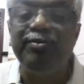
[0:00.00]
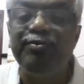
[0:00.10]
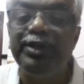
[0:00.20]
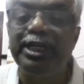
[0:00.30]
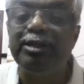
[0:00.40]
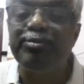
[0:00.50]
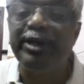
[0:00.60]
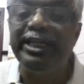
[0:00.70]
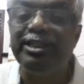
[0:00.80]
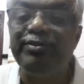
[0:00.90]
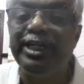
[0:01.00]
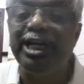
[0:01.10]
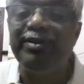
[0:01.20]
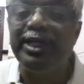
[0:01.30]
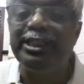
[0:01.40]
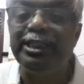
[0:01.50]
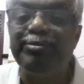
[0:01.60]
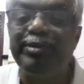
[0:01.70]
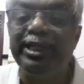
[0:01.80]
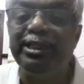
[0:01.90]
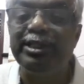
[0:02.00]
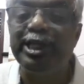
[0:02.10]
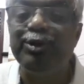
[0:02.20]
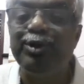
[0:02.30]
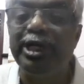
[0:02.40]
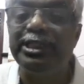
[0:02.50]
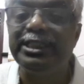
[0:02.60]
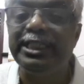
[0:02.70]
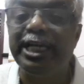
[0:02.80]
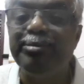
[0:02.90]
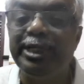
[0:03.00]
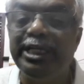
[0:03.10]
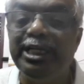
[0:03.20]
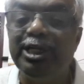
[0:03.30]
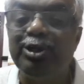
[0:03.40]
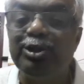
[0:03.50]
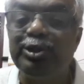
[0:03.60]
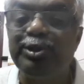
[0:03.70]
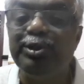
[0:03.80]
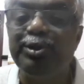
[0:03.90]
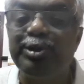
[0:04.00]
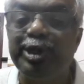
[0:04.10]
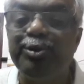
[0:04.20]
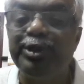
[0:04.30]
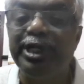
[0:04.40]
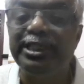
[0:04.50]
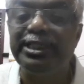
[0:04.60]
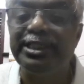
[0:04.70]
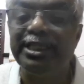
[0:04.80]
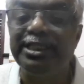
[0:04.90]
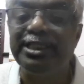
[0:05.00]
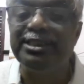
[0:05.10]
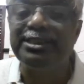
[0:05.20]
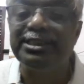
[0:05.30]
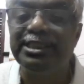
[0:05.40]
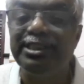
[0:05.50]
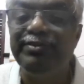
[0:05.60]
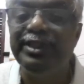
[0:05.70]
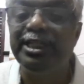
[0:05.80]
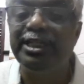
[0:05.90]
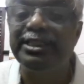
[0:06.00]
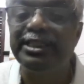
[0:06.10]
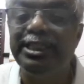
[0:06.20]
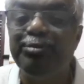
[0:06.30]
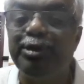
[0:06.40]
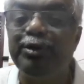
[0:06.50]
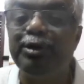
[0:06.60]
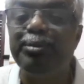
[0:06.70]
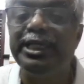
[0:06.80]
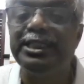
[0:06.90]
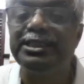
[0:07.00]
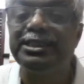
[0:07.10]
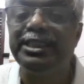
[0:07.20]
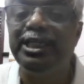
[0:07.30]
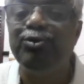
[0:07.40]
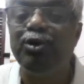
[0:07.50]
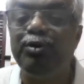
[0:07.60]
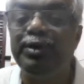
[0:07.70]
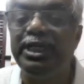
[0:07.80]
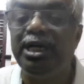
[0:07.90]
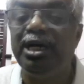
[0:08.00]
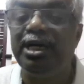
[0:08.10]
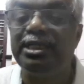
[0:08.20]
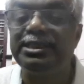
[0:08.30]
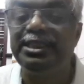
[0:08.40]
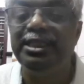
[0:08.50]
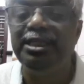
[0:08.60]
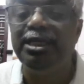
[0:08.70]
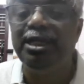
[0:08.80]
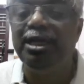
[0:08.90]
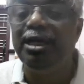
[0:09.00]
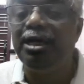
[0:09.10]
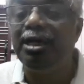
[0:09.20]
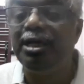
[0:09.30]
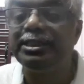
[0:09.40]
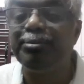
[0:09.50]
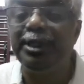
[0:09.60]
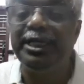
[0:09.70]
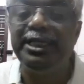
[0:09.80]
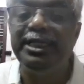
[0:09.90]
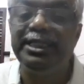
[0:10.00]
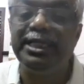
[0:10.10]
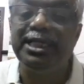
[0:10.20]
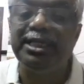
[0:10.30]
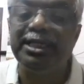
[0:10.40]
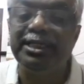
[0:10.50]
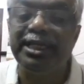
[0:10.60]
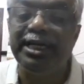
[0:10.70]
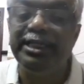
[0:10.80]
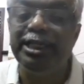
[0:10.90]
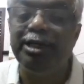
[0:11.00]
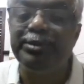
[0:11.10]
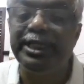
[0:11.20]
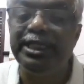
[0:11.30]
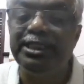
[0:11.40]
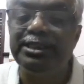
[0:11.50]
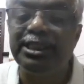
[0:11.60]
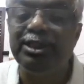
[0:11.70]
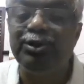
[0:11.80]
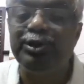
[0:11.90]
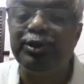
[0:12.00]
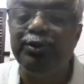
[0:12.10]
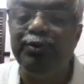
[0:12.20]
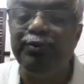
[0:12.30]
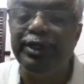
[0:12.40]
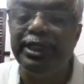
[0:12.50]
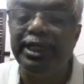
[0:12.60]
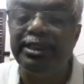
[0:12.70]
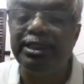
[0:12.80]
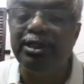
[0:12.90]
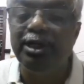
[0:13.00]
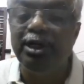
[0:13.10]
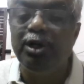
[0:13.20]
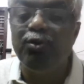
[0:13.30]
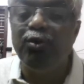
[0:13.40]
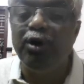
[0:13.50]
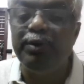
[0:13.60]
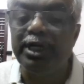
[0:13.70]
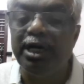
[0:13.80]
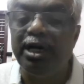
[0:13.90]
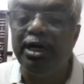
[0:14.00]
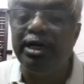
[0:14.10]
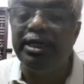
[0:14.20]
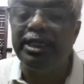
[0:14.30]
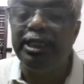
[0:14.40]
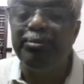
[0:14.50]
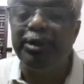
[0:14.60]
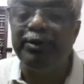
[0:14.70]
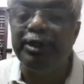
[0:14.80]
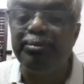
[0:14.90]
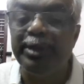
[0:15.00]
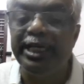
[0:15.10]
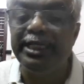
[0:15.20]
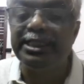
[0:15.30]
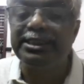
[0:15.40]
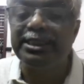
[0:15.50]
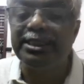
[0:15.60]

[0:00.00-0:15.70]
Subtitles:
We can find, we have already find Q at time t equal to Q naught, that is CV naught e power minus T over RC. Similarly, the current I of T is equal to V naught over R e power minus